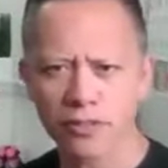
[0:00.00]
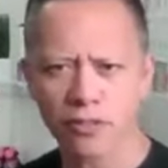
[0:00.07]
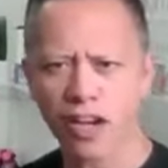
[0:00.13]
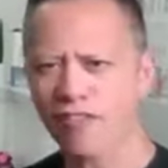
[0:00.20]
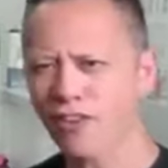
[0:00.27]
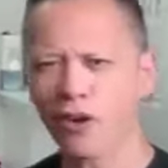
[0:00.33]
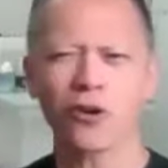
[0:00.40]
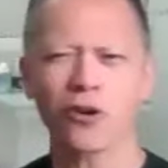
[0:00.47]

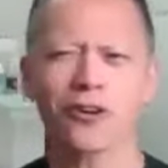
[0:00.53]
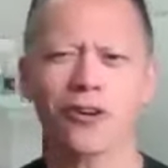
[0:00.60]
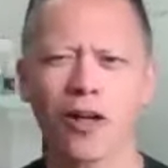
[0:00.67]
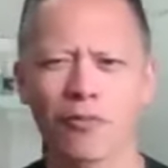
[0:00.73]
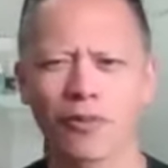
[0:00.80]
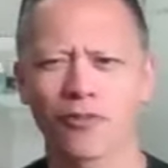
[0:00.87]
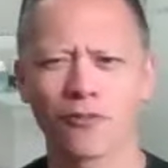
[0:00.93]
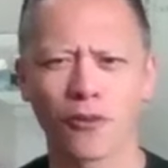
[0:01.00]
I've heard it all
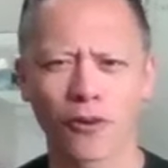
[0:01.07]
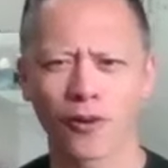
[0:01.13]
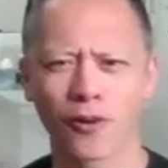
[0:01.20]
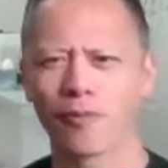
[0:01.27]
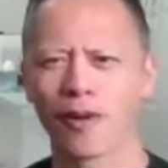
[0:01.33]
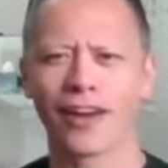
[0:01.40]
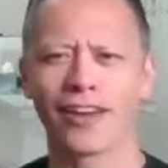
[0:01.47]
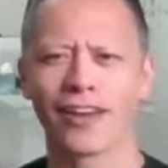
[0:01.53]
before in
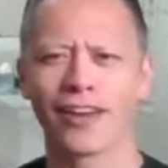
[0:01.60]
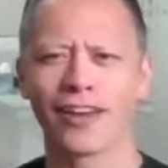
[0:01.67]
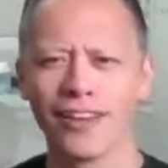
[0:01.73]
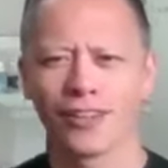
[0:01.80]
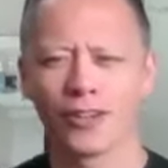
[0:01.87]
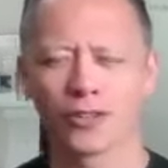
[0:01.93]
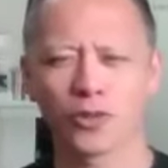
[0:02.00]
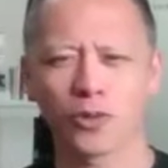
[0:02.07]
my
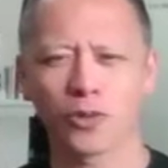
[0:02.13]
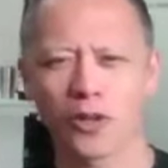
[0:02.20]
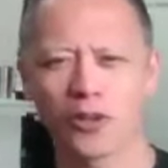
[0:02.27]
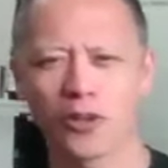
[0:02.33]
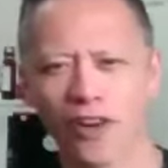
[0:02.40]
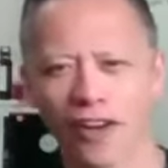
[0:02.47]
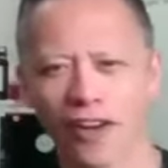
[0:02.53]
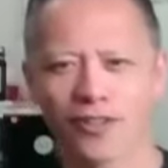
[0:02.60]

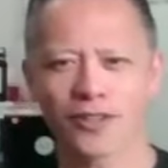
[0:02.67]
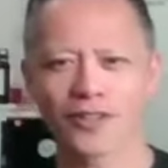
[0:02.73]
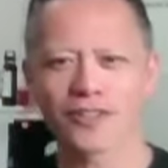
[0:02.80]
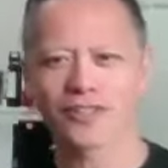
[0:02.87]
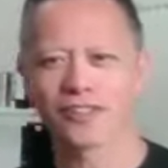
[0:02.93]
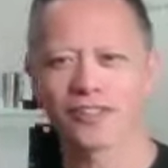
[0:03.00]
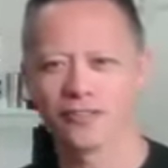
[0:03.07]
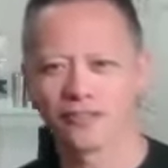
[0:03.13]
25
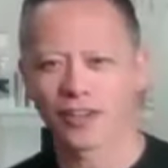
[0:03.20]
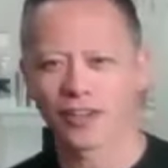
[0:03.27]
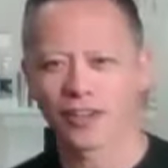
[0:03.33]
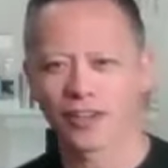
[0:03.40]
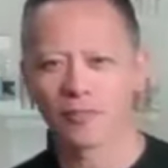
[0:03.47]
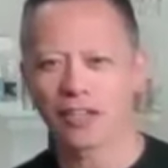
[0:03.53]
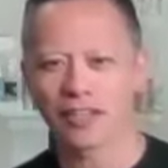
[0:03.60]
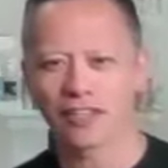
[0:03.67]
years
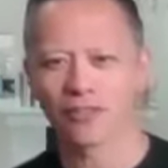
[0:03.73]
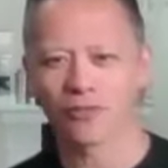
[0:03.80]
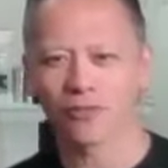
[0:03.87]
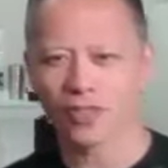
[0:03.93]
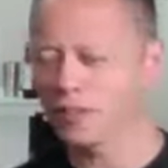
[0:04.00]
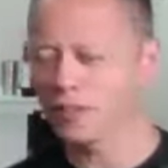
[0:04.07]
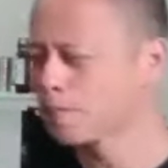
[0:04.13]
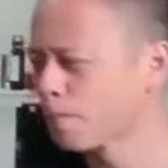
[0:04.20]
of being in the
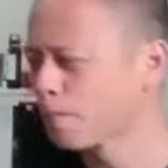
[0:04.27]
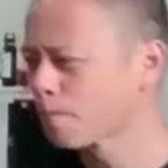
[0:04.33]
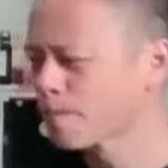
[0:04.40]
field.